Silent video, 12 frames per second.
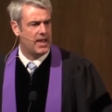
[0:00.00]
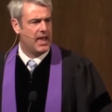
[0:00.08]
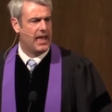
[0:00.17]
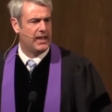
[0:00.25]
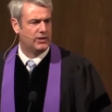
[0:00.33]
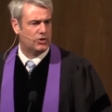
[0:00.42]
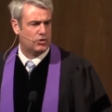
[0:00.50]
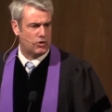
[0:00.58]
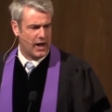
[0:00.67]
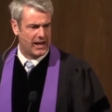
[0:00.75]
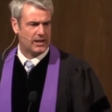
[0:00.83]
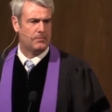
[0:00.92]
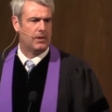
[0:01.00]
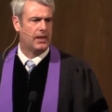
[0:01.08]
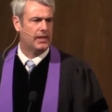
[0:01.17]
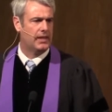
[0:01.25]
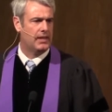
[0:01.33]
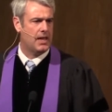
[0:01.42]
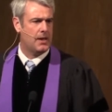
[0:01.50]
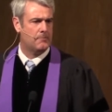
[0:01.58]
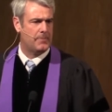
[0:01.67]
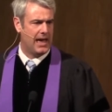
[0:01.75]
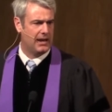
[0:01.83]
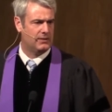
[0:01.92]
incredibly
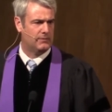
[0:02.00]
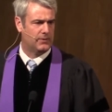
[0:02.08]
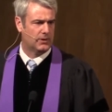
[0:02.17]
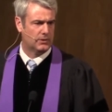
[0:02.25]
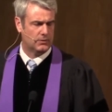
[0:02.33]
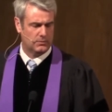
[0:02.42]
painful.